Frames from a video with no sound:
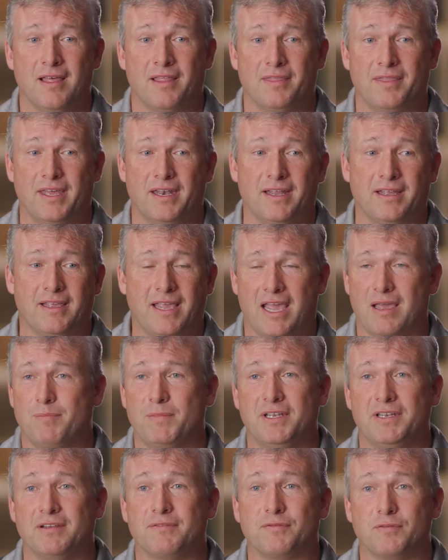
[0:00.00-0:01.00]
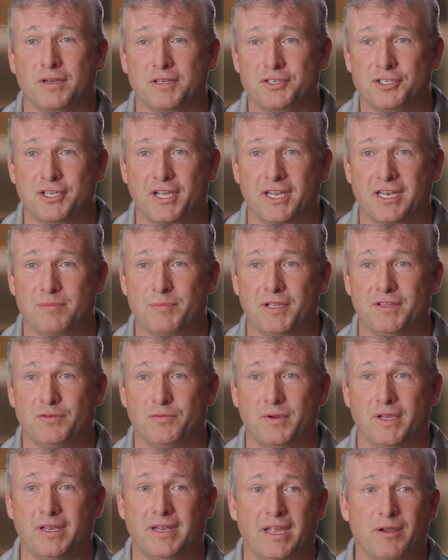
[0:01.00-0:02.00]
that it can't be differentiated
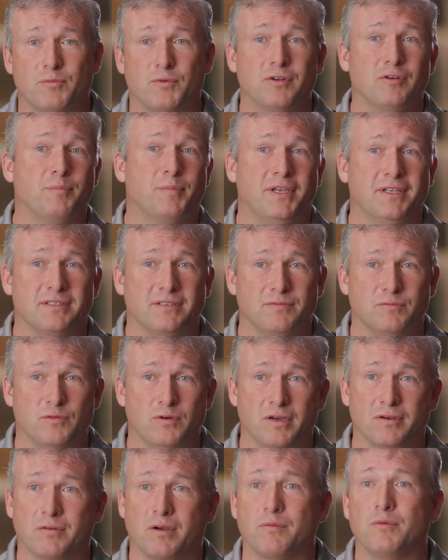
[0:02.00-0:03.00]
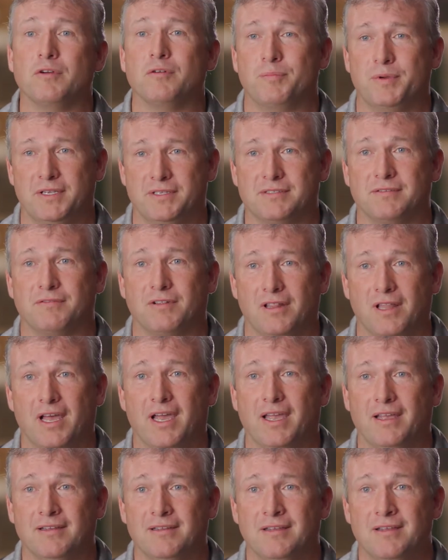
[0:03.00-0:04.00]
between a real piece of wood or a real piece of
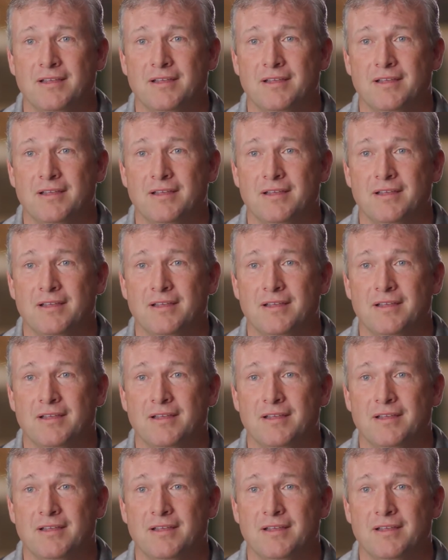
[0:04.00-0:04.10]
clay.